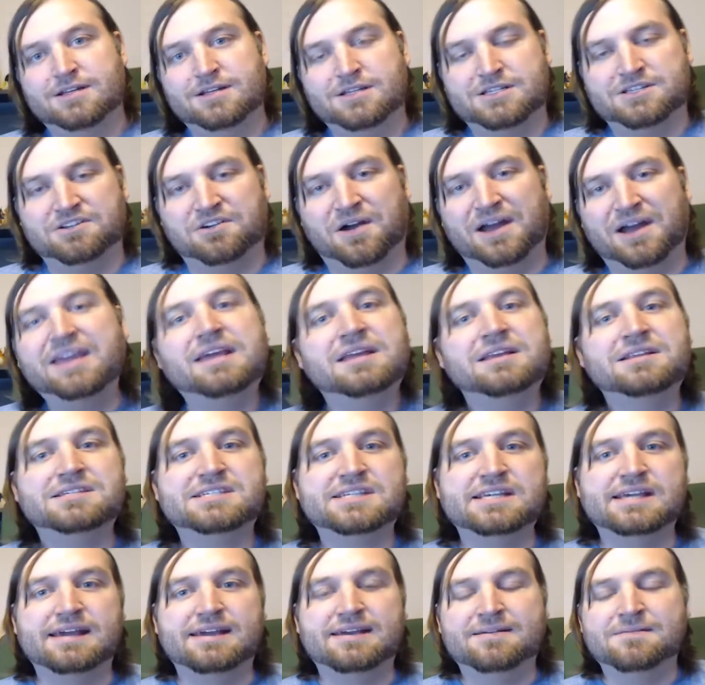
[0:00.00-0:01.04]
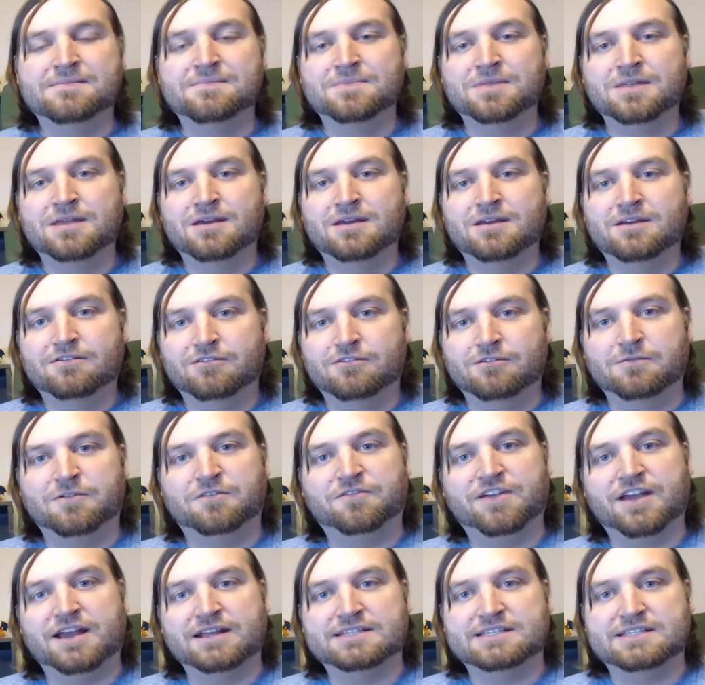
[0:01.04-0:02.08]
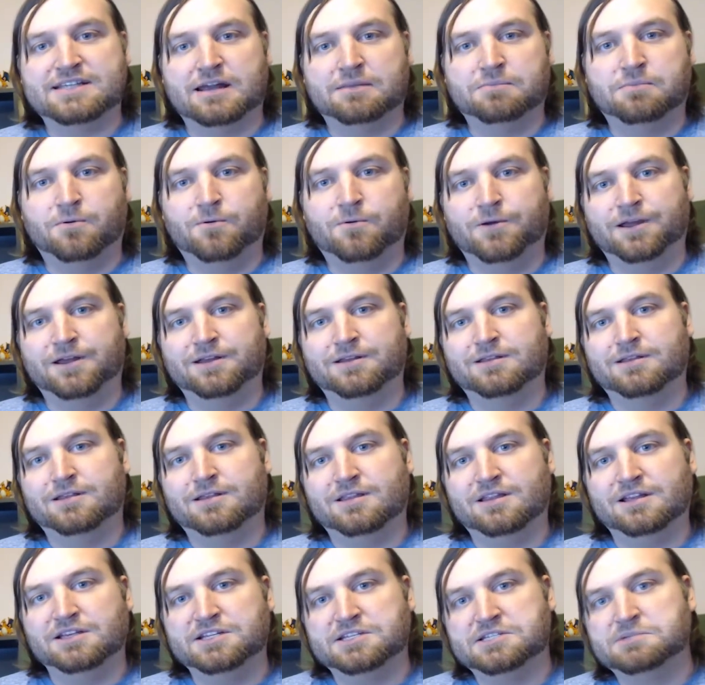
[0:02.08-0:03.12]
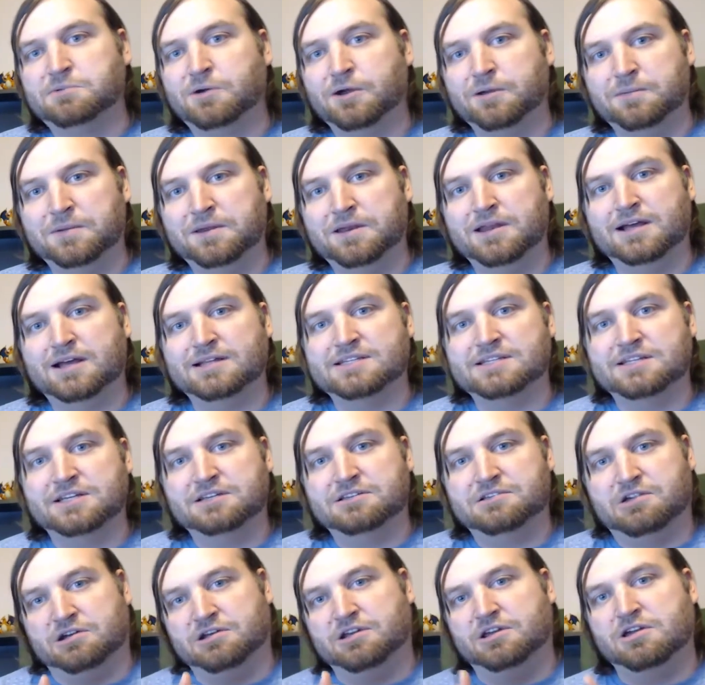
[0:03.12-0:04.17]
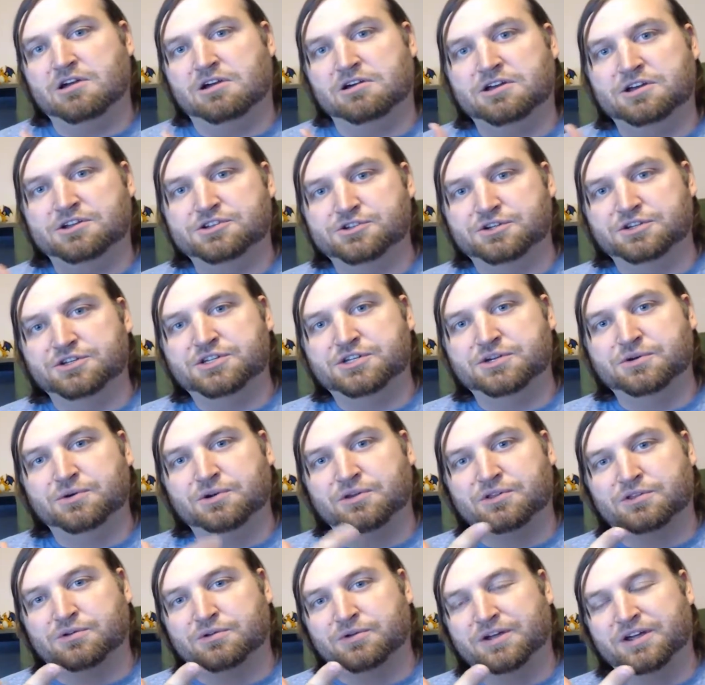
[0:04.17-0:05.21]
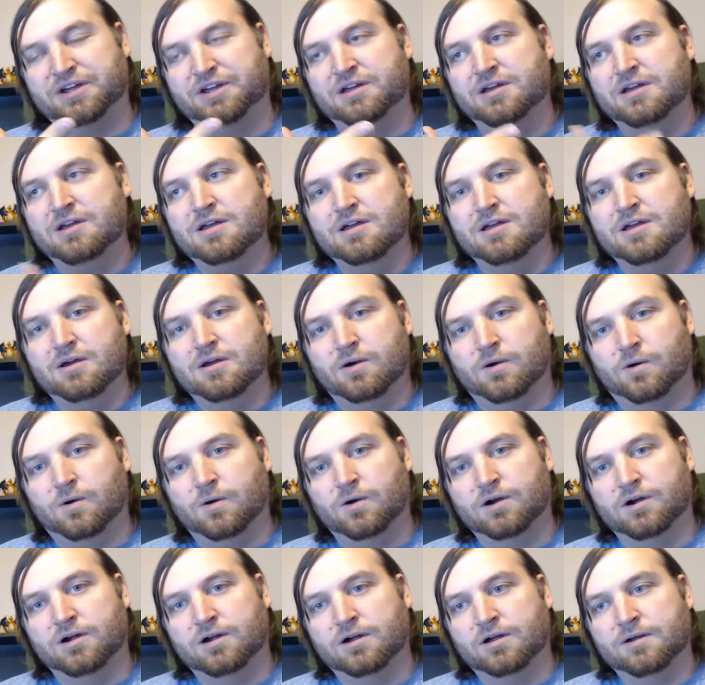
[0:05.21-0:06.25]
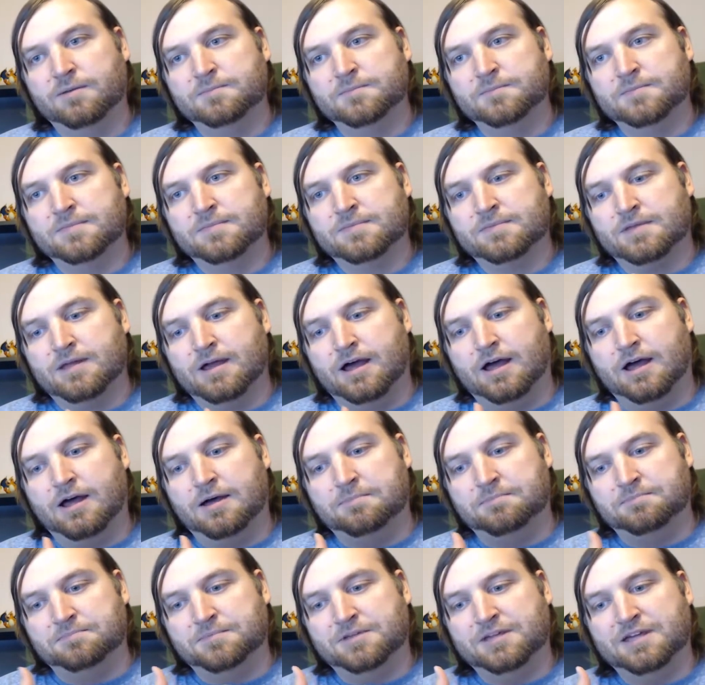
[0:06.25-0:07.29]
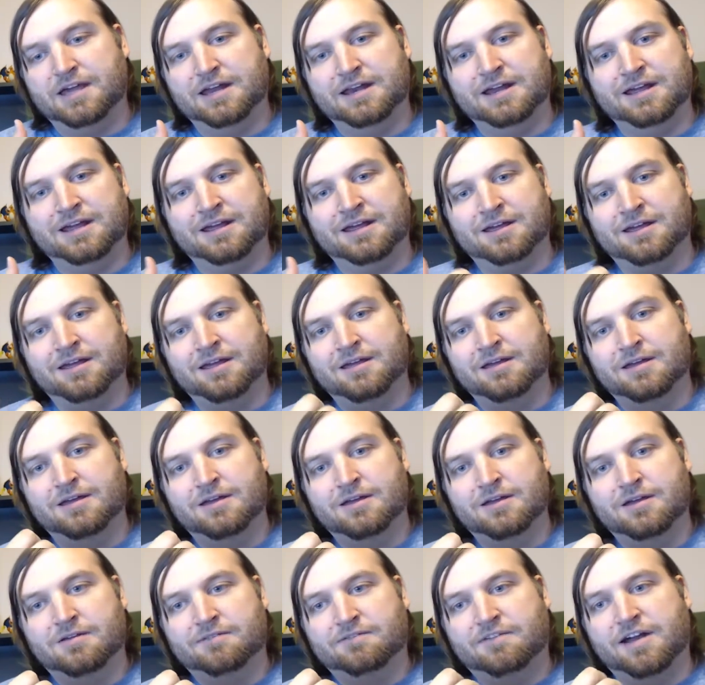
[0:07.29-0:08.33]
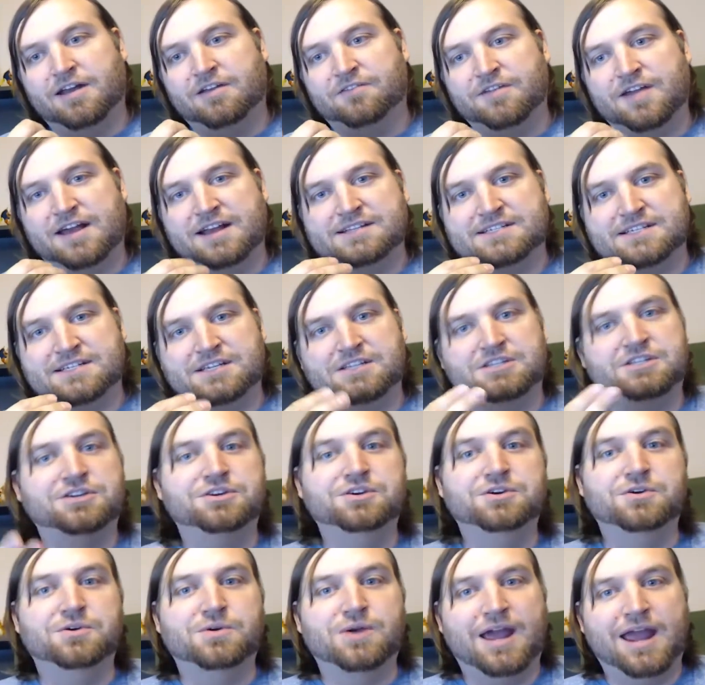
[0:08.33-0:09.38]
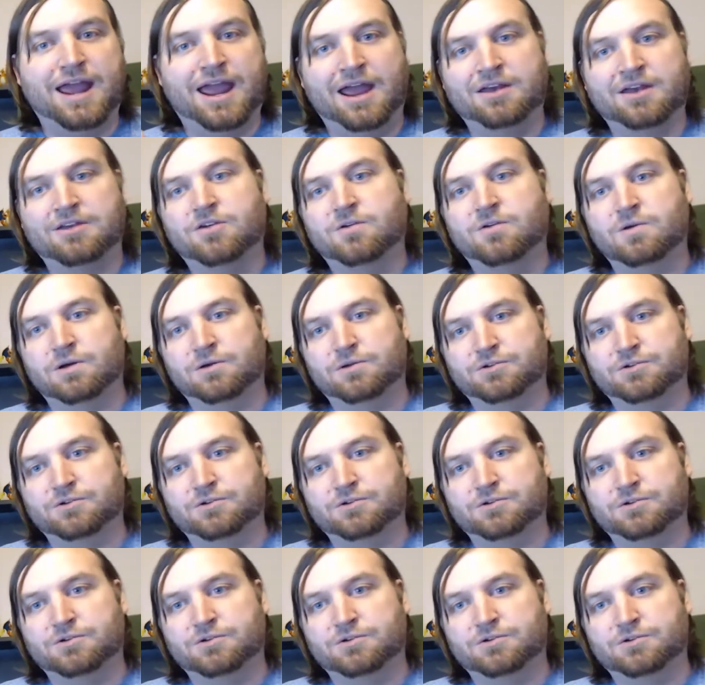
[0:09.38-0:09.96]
So I can see, from a fan standpoint, the disappointment not seeing Donkey Kong Country 2 or 3, or getting Final Fantasy 2 and Chrono